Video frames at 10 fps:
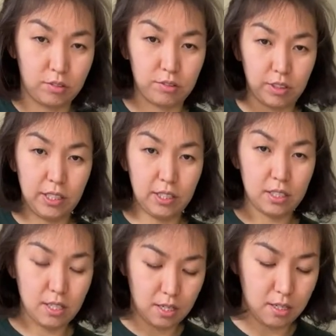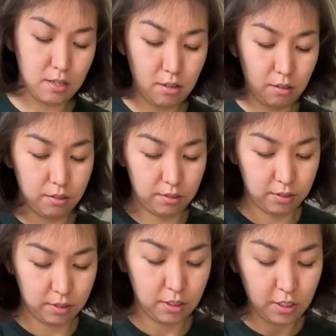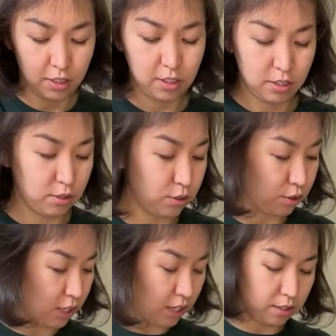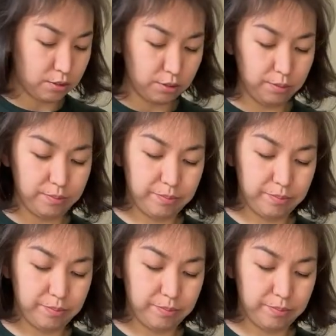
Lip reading: Right now. So now